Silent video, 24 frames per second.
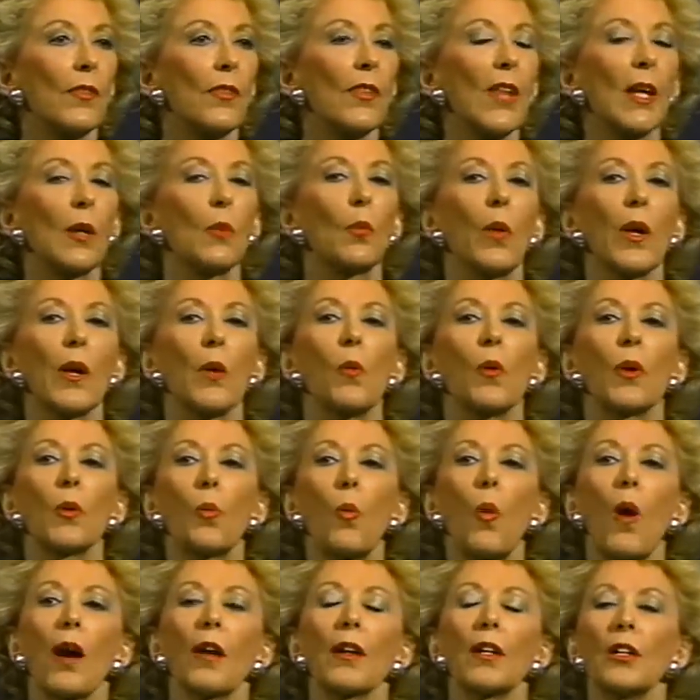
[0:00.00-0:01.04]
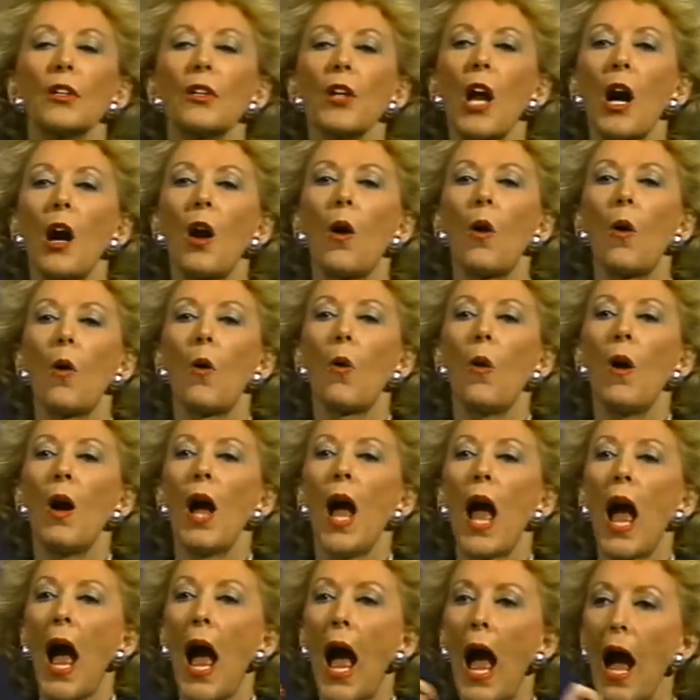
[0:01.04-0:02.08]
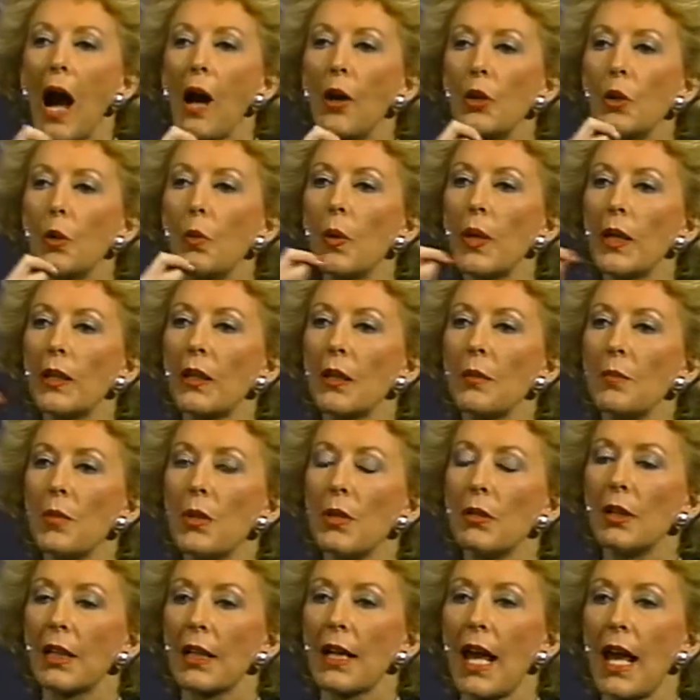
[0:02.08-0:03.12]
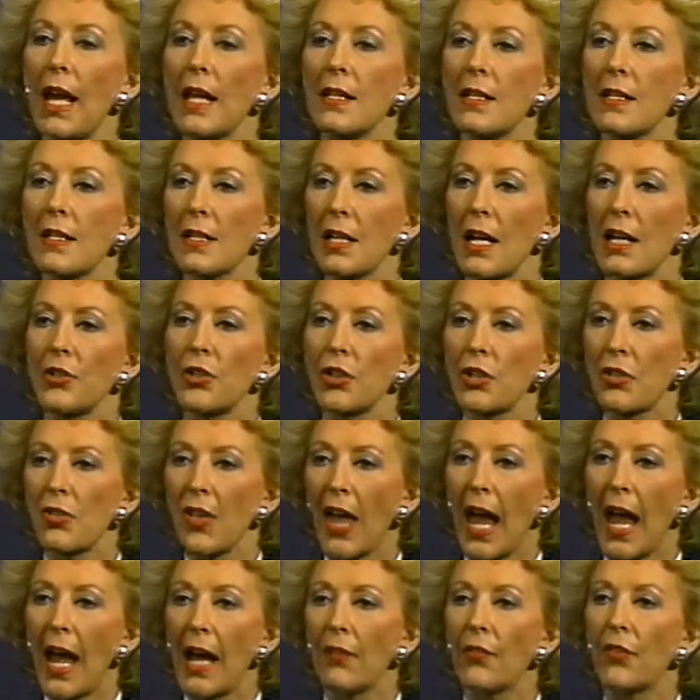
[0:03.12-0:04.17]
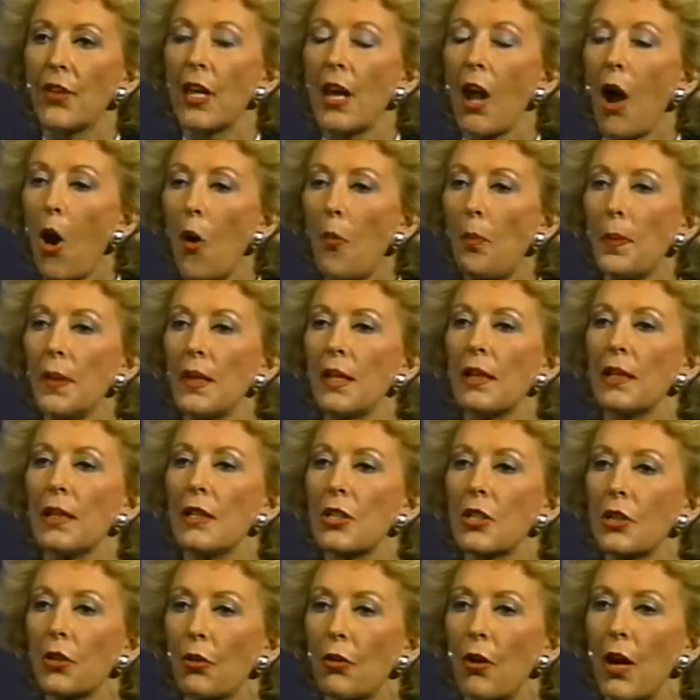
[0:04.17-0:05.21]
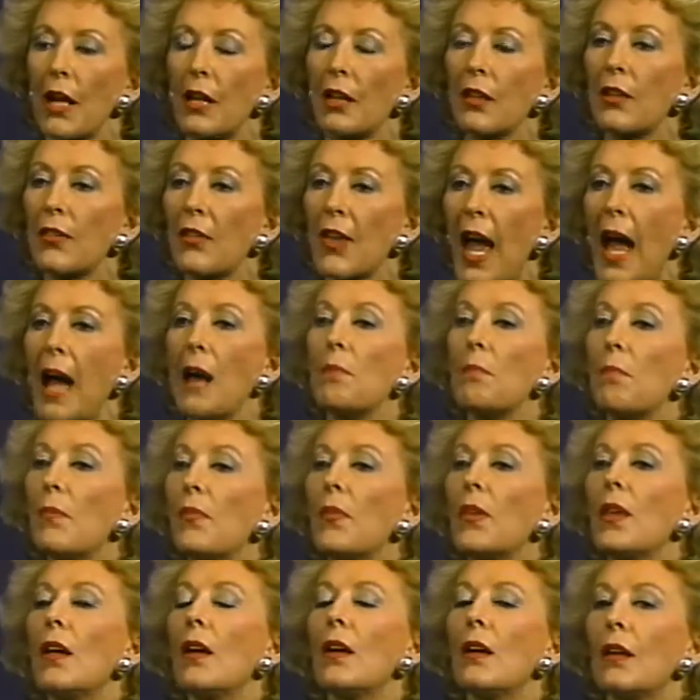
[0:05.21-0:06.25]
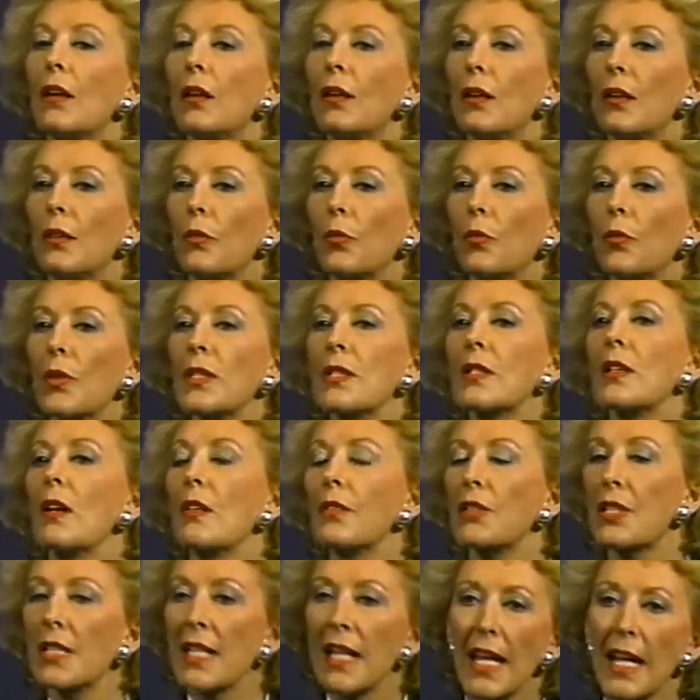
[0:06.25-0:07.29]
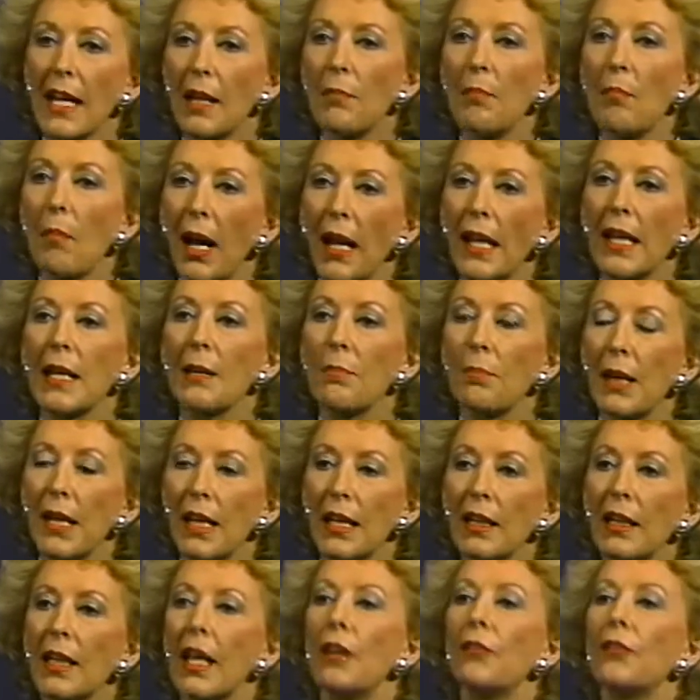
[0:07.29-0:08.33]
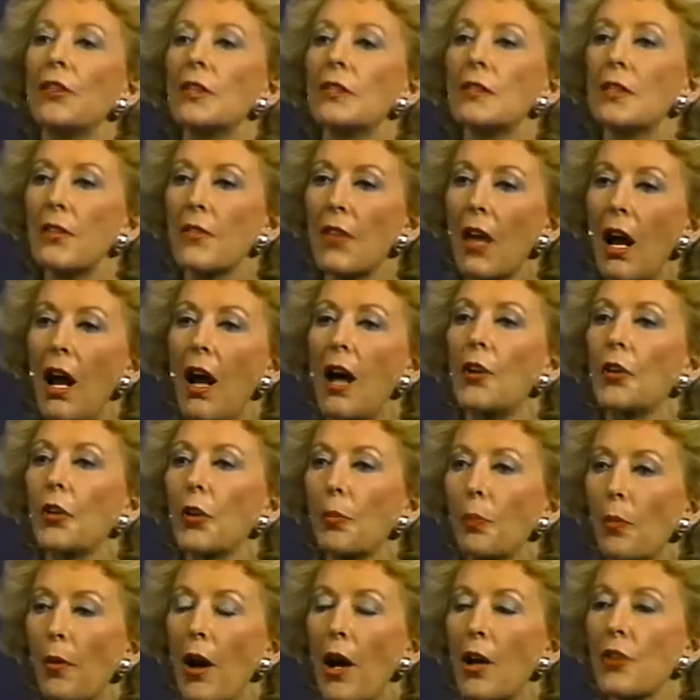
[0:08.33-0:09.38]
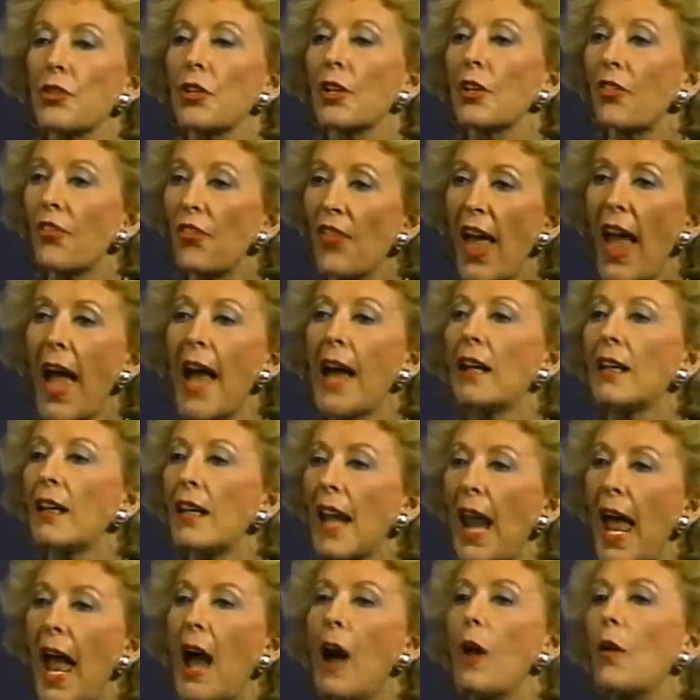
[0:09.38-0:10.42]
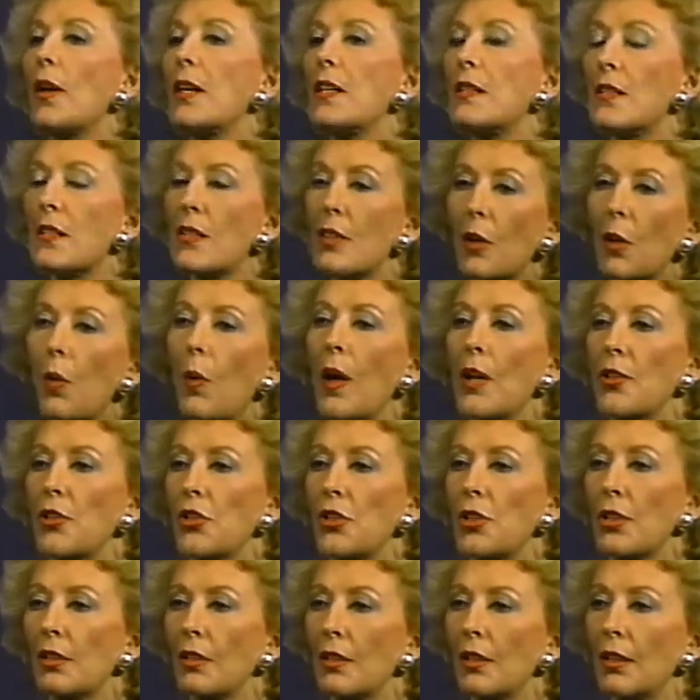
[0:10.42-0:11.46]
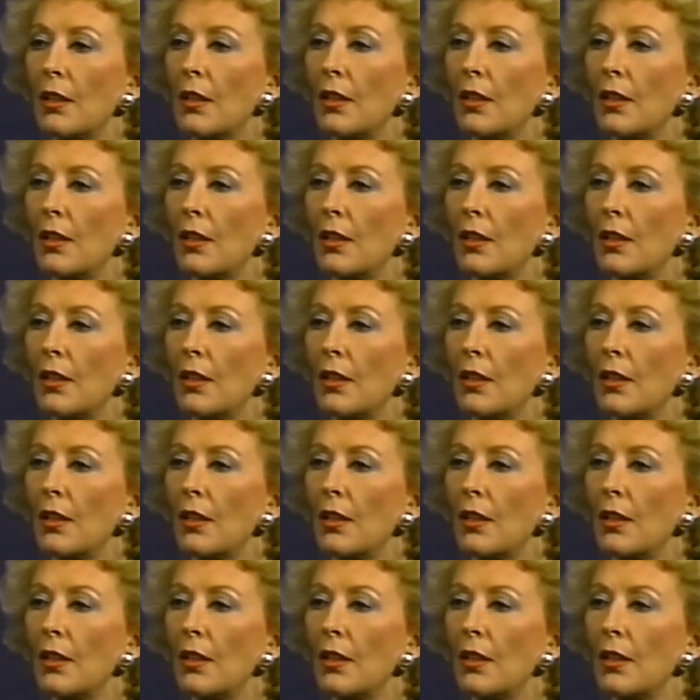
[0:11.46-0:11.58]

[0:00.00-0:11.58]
then we would want to know how do we communicate such that the opening is created that results in money being given to the Hunger Project. That now is the question.